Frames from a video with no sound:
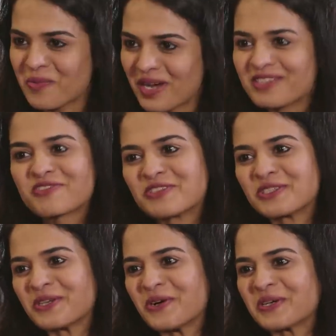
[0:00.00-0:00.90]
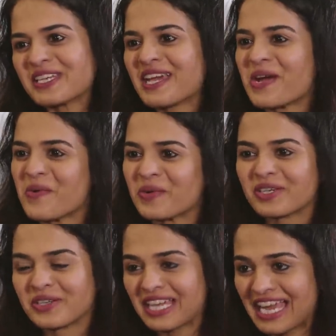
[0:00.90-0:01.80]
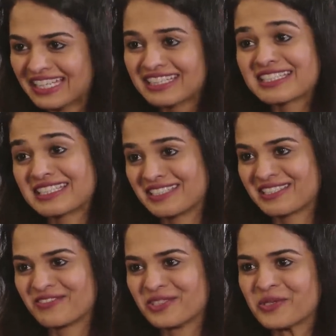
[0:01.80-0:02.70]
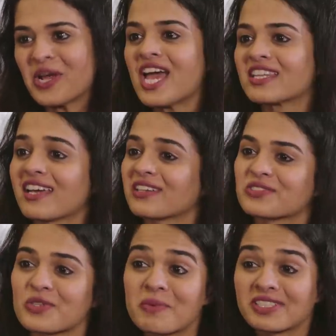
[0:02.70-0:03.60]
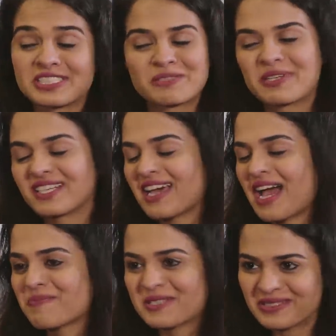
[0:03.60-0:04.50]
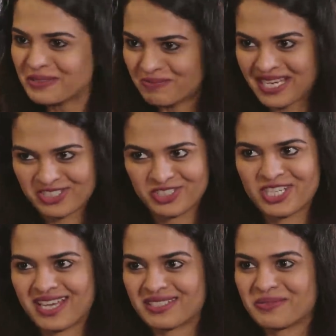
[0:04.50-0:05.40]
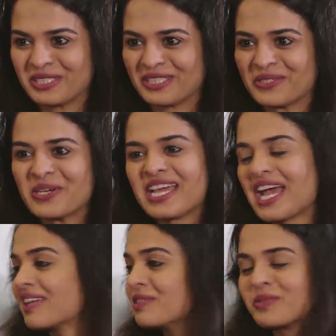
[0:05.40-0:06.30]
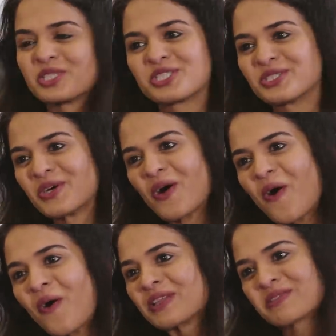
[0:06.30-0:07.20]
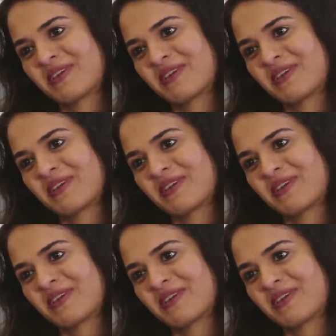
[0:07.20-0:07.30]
wonderful note, we're going to end this interview. Thank you so much. It's been an absolute pleasure chatting with you, and we wish you all the